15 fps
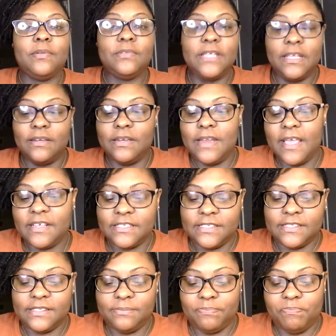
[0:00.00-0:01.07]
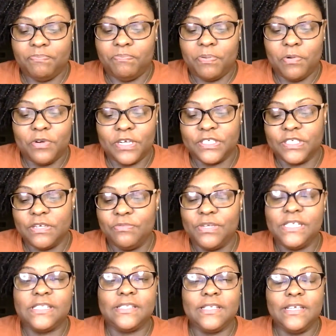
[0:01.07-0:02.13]
in the next portion,
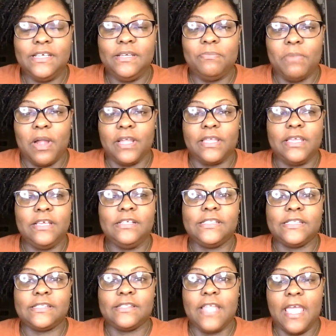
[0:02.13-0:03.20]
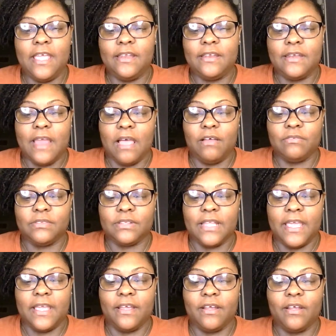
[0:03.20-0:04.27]
we see Marquise standing out
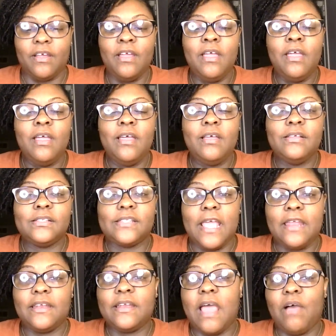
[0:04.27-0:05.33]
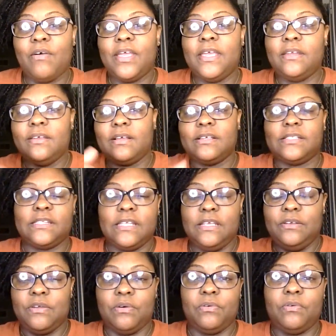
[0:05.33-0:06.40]
in a
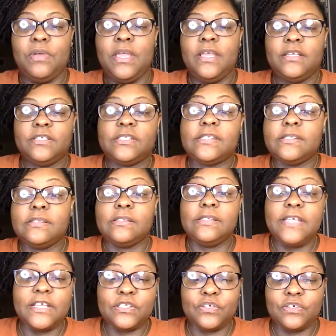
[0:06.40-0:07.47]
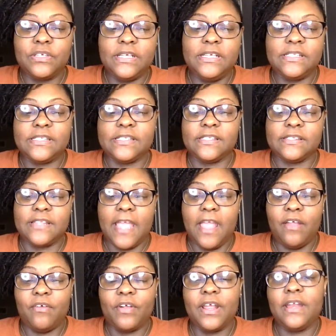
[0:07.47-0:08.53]
casino, literally
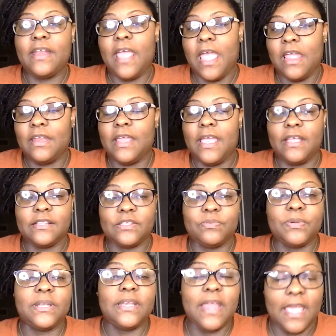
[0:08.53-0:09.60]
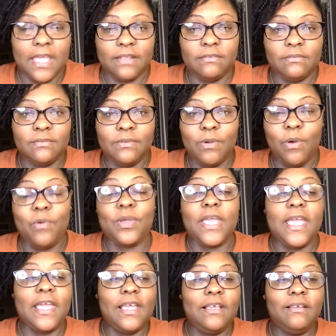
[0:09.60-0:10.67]
staring at Antoinette.
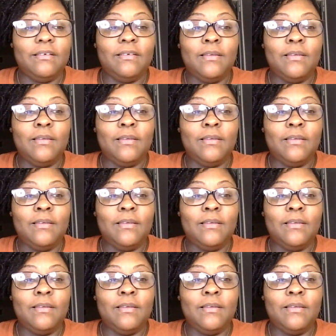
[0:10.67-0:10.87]
Okay?